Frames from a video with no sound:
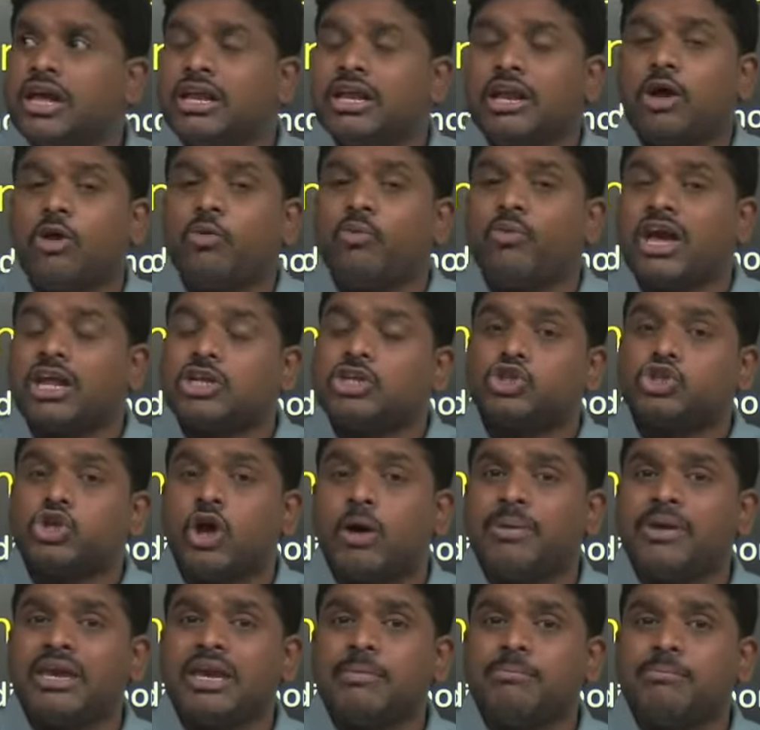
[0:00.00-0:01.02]
Now we are
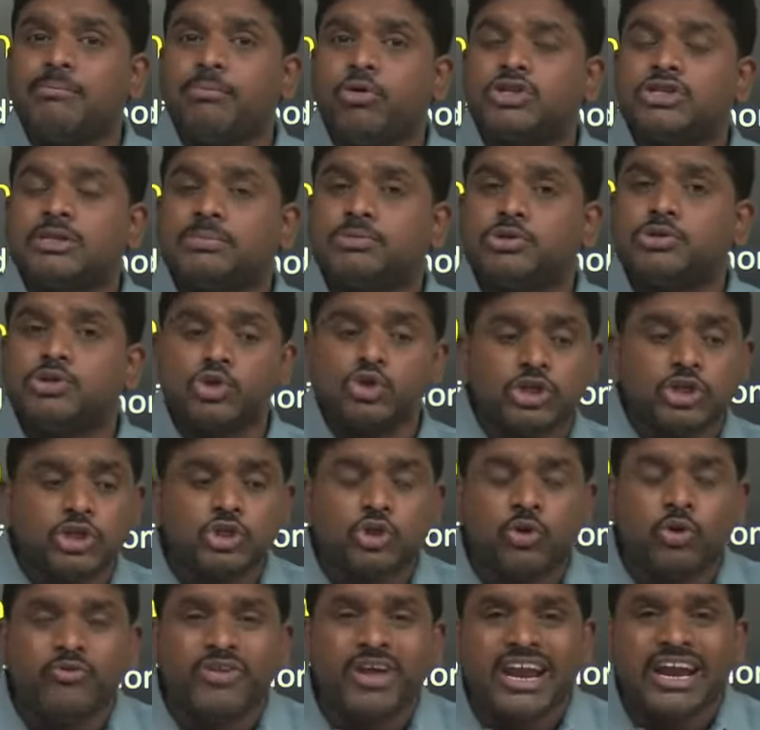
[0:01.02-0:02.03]
stopping import substitution,
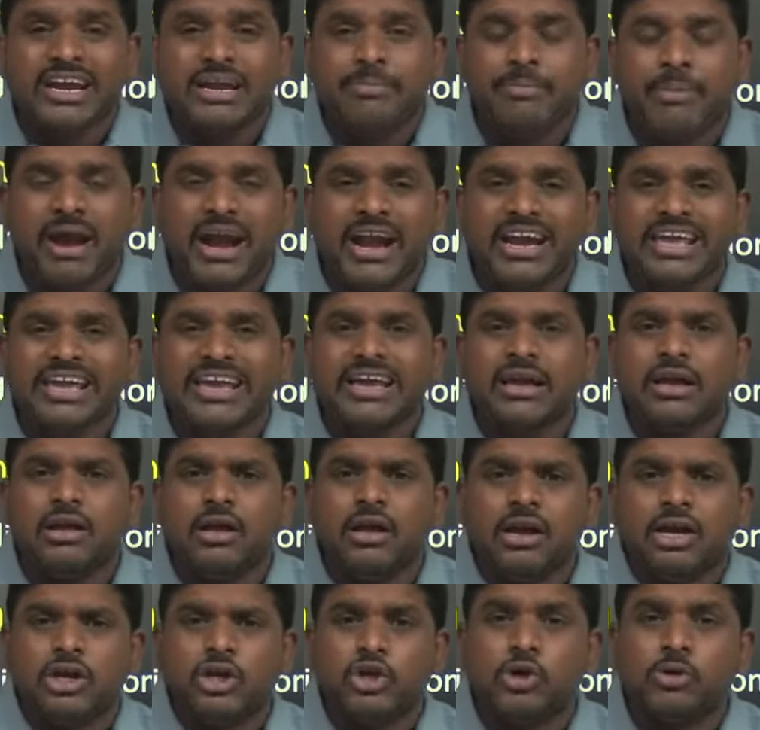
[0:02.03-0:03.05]
so we are demanding
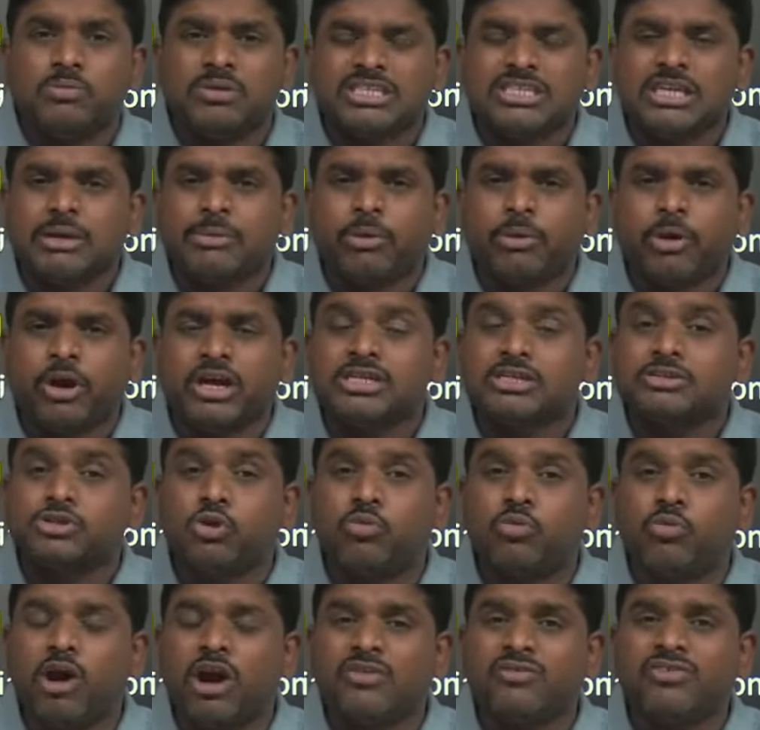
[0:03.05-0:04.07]
domestic products.
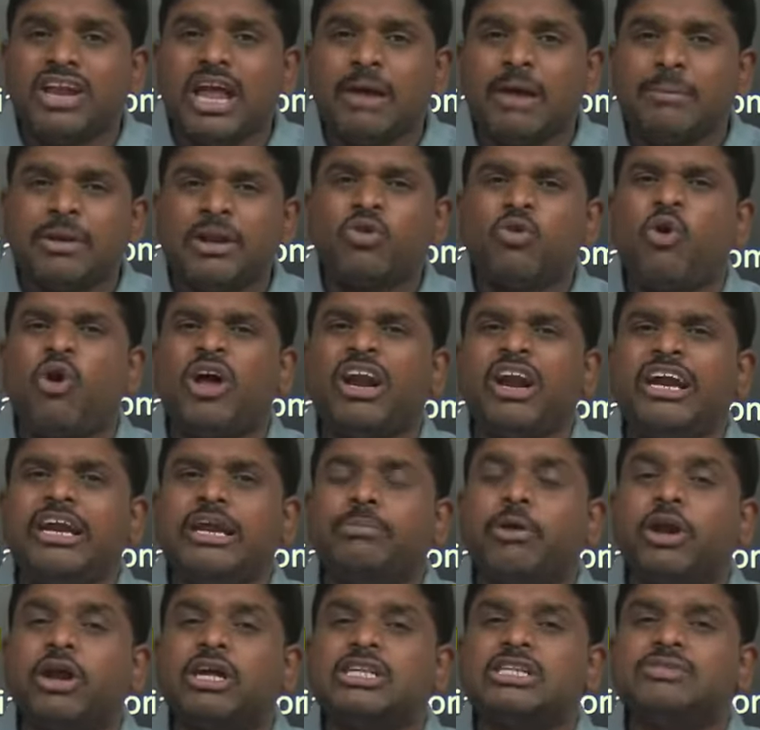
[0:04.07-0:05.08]
So what will happen? Quality
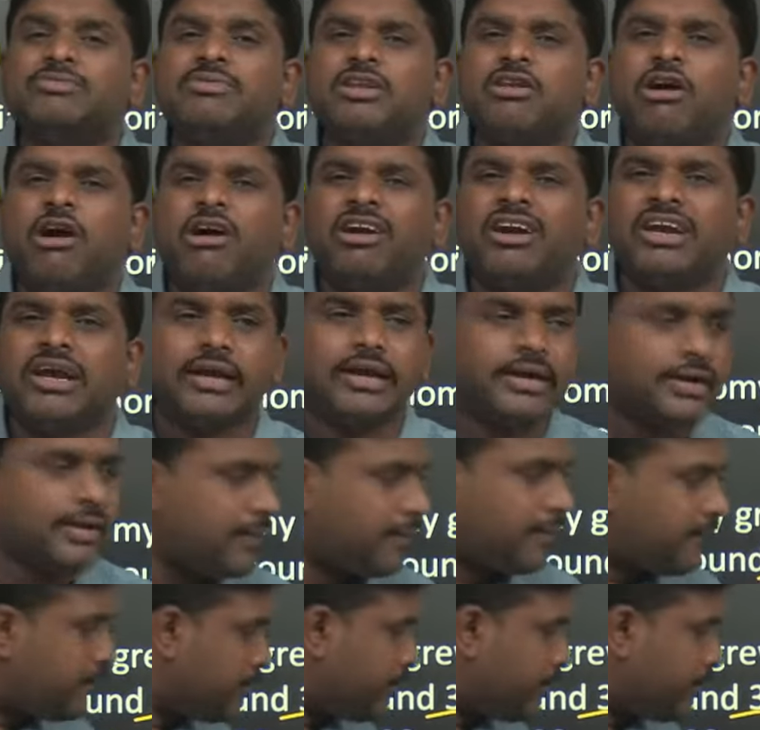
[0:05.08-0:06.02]
products will not get.